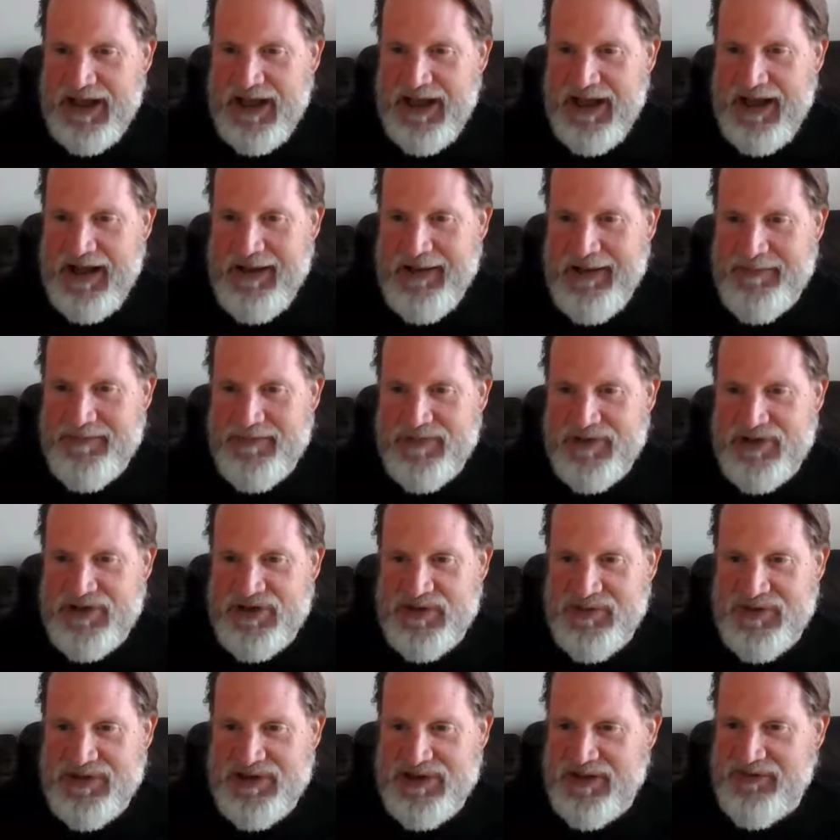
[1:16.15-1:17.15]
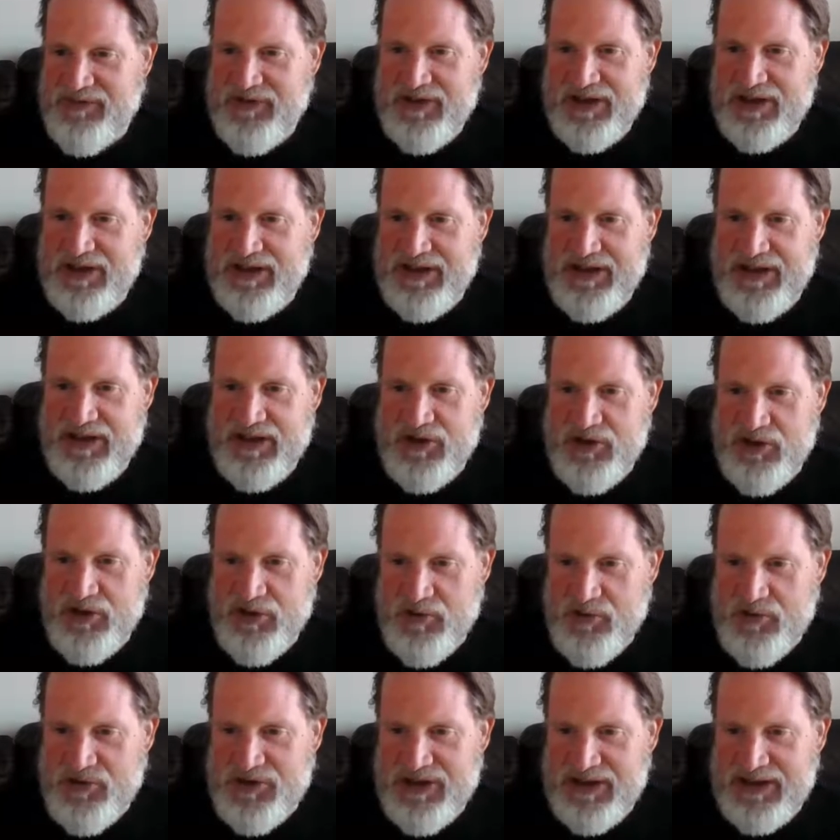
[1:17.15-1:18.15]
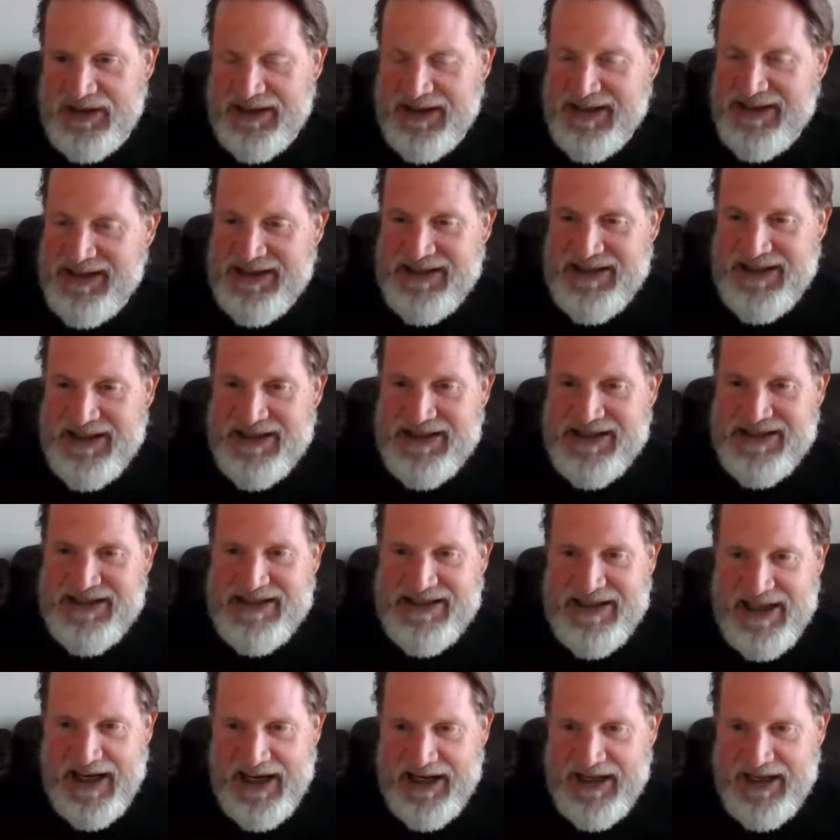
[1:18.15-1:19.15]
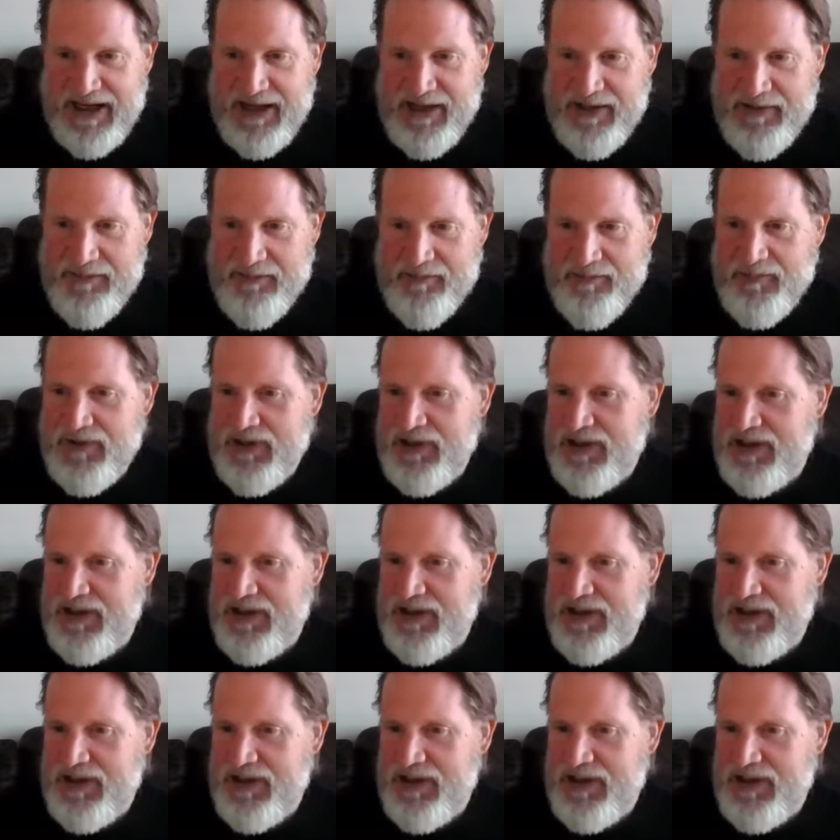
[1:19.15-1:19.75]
to specifically use LinkedIn's data,